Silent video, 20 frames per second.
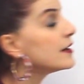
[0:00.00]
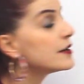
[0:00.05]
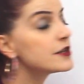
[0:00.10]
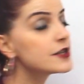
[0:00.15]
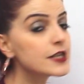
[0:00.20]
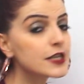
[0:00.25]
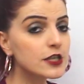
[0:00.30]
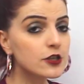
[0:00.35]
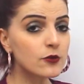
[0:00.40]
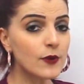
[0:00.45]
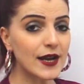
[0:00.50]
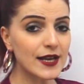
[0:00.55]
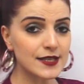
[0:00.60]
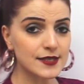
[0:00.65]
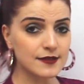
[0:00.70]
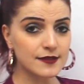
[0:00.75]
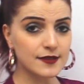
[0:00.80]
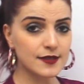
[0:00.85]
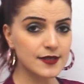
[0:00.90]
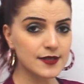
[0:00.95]

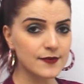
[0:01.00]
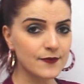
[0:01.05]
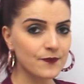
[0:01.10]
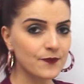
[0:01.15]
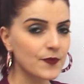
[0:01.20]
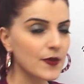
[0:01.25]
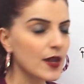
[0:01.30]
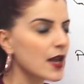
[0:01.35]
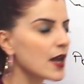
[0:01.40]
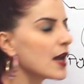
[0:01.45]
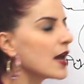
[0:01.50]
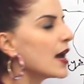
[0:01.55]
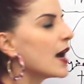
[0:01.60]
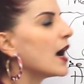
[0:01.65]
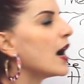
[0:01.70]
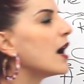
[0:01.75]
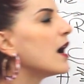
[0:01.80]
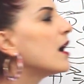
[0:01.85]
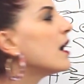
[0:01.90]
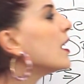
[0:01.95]
requests.
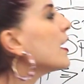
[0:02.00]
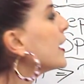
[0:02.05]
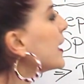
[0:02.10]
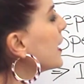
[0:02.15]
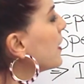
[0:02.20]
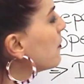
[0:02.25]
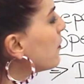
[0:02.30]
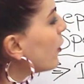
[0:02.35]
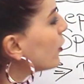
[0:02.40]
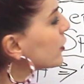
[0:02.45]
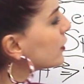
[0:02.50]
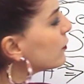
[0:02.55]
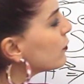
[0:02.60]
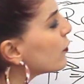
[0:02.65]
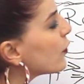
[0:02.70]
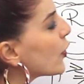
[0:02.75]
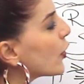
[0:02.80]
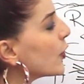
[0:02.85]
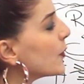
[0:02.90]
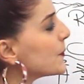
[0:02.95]
In
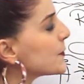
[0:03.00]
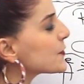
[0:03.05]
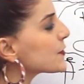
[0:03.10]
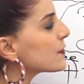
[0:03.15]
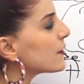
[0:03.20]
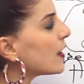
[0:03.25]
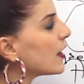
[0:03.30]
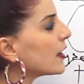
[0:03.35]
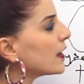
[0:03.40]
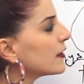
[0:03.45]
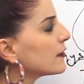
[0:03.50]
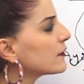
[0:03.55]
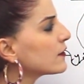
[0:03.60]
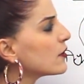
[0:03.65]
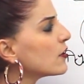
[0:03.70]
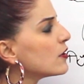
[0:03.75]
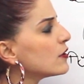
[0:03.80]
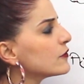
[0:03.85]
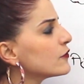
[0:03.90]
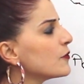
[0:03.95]
modal verbs, I
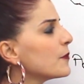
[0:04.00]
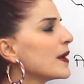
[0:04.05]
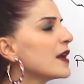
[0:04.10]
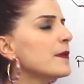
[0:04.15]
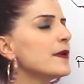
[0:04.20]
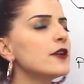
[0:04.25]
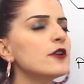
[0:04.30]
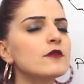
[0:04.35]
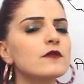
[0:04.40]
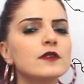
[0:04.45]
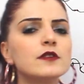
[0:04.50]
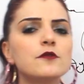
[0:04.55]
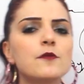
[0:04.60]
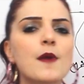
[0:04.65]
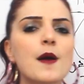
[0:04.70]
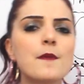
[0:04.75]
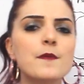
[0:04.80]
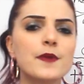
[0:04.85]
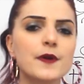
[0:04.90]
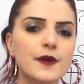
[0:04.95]
told you, maybe you will
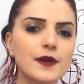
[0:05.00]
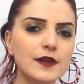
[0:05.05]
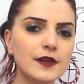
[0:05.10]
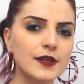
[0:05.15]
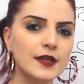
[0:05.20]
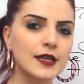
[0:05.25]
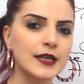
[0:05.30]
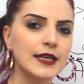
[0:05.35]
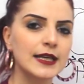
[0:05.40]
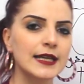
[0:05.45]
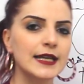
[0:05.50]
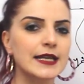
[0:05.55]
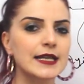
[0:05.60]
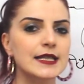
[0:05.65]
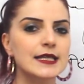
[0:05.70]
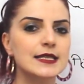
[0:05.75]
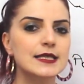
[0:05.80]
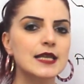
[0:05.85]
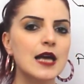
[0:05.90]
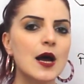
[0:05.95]
remember,
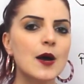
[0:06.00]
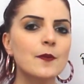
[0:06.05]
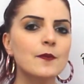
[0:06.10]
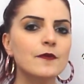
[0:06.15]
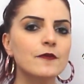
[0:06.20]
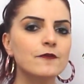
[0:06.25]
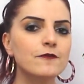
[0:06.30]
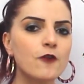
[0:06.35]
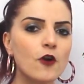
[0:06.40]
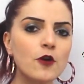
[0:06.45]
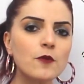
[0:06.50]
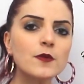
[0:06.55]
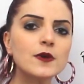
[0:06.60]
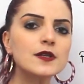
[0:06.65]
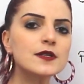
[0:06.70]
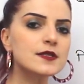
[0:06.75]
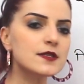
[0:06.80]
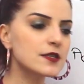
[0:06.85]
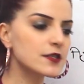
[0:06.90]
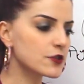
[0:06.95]
some
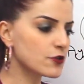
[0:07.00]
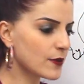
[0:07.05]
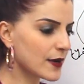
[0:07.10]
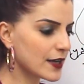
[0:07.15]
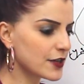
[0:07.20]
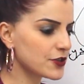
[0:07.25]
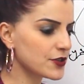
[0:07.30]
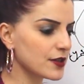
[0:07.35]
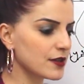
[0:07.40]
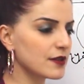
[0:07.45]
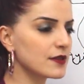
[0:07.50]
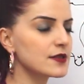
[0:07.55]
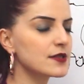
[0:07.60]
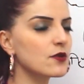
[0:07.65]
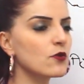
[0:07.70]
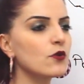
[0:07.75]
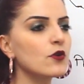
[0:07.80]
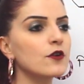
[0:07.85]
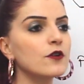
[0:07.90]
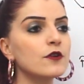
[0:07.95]
formal situations
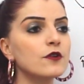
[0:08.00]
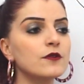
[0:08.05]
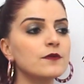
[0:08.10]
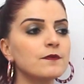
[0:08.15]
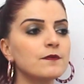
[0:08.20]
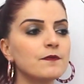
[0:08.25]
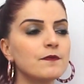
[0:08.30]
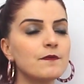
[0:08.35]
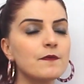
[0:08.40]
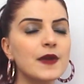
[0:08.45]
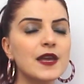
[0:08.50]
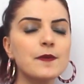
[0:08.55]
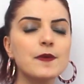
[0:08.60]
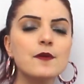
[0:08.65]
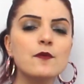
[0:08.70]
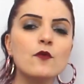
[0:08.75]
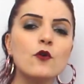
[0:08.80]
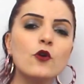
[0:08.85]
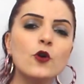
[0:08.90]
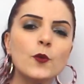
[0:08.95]
or maybe
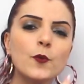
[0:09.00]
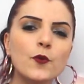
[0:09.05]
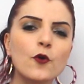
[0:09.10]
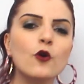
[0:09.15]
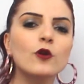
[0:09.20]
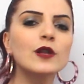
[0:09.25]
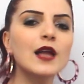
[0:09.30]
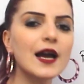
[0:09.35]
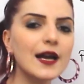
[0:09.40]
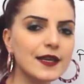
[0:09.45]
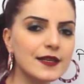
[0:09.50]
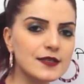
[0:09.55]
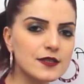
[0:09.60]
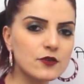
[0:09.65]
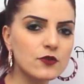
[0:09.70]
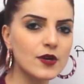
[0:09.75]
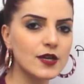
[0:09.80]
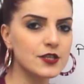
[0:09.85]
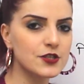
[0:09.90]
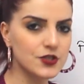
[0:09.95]
more polite
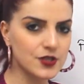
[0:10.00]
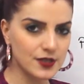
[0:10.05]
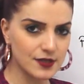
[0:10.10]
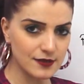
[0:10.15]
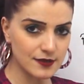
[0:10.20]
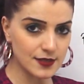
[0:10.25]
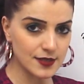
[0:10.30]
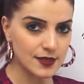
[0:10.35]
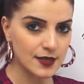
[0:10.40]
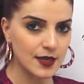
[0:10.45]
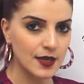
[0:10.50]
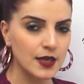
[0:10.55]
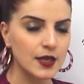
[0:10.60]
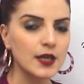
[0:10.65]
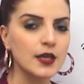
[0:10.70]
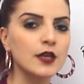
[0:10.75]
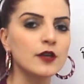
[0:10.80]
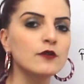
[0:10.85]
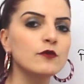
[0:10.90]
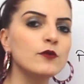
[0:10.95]
questions,
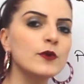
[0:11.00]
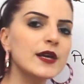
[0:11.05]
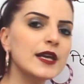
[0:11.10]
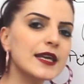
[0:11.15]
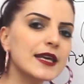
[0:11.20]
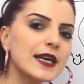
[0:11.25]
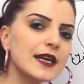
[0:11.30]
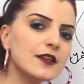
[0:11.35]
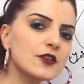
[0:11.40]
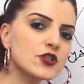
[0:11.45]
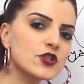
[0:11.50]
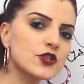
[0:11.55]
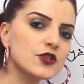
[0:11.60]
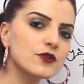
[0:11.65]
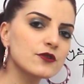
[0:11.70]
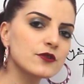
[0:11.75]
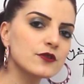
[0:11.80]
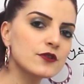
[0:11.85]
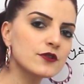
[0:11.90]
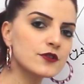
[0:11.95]
we can
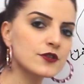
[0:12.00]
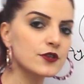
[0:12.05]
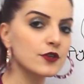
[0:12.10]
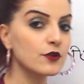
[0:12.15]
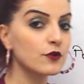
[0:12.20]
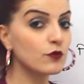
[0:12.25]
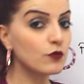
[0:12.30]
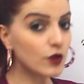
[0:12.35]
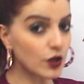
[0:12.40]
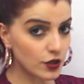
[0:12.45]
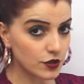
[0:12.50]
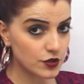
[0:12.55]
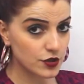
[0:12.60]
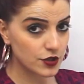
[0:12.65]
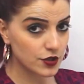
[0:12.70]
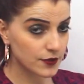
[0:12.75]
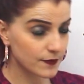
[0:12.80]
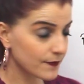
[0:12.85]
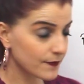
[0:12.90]
choose would.